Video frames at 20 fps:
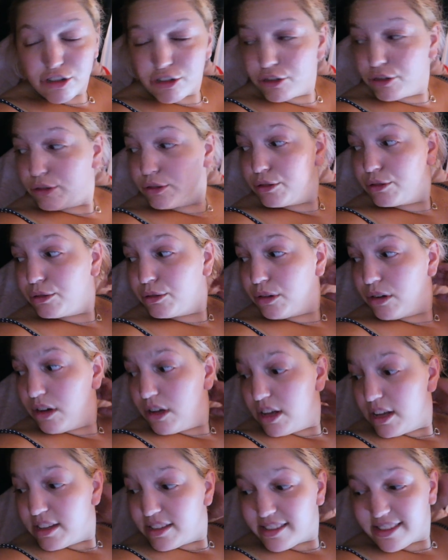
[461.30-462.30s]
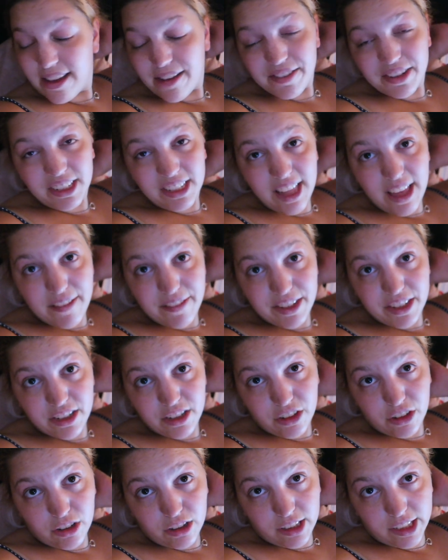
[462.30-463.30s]
to
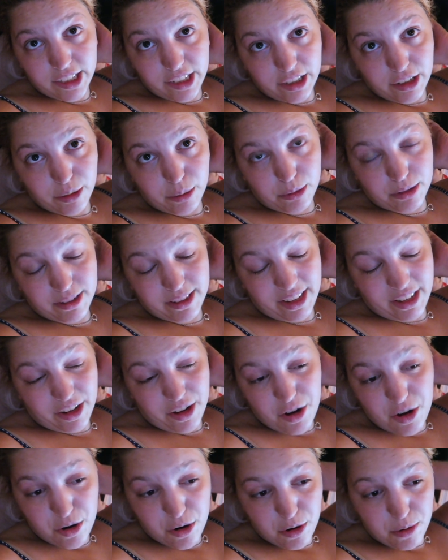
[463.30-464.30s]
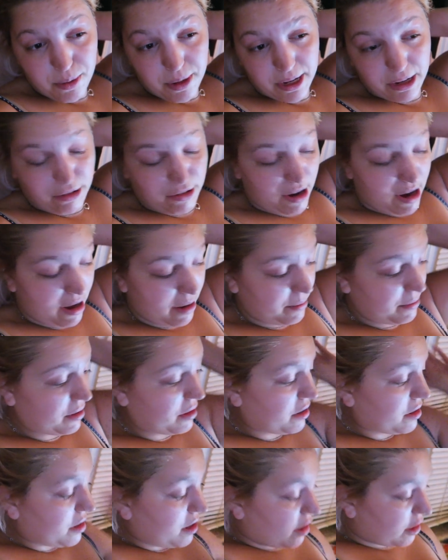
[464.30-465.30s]
7-Eleven earlier once I got home and grabbed
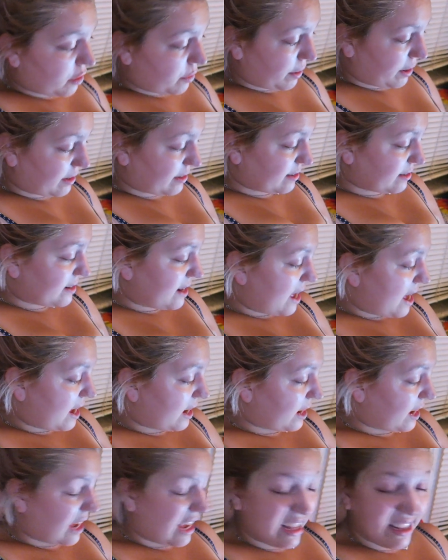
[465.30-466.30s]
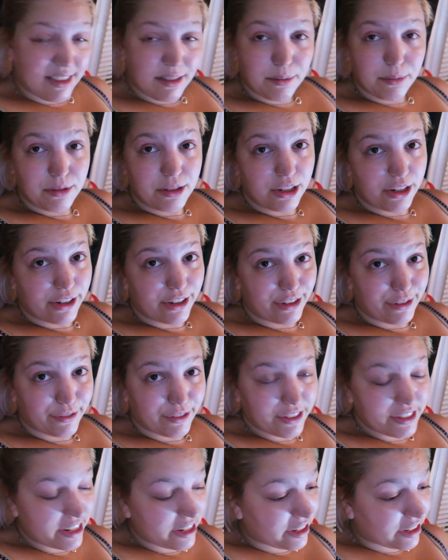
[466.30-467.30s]
a quick snack. I had some cereal
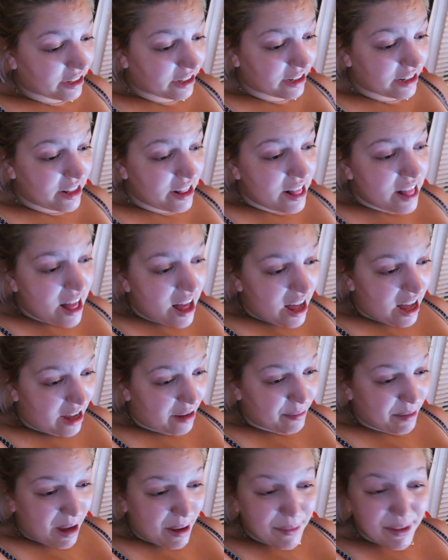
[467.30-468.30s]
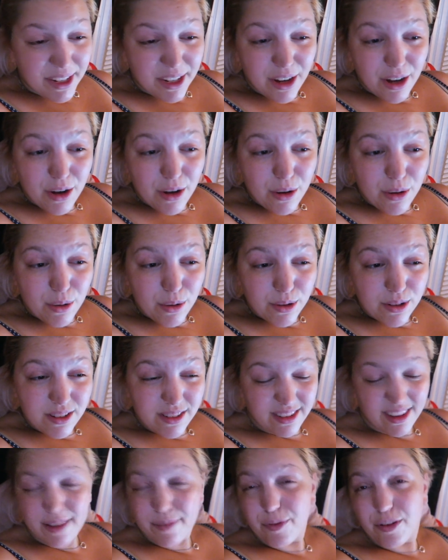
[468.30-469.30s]
for dinner. I'm gonna go to
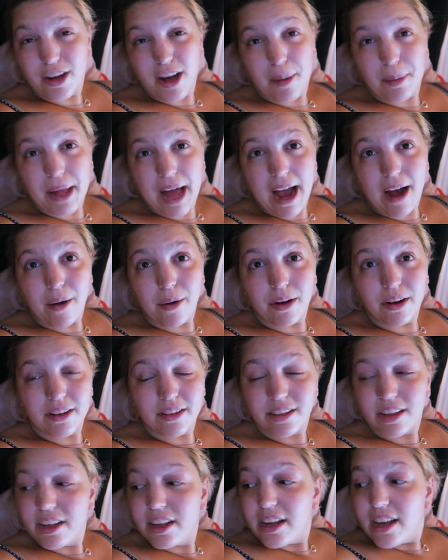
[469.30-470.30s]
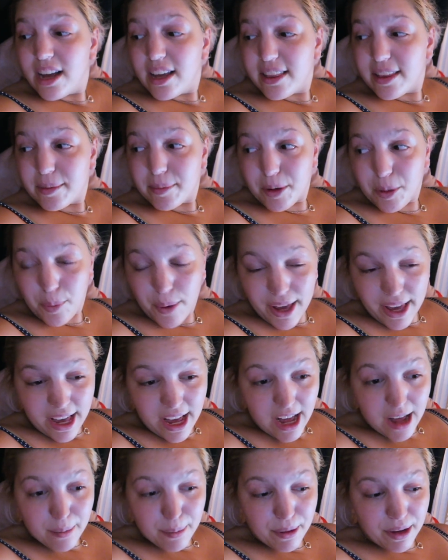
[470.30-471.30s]
sleep for a couple hours and then I'm gonna wake
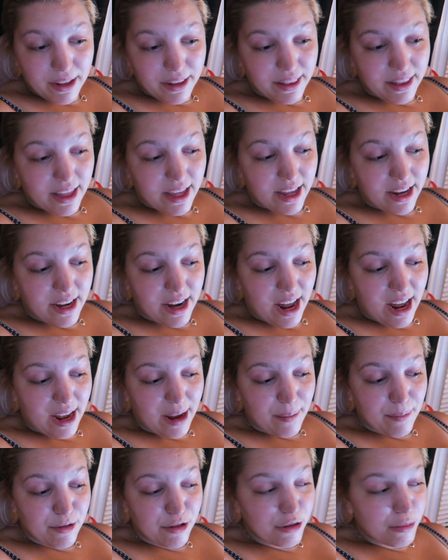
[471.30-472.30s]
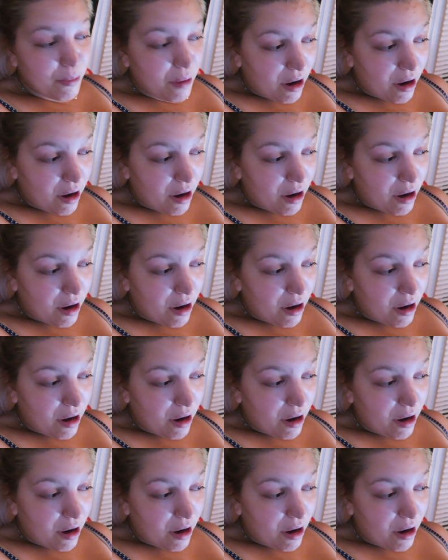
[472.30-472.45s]
up, and then I'm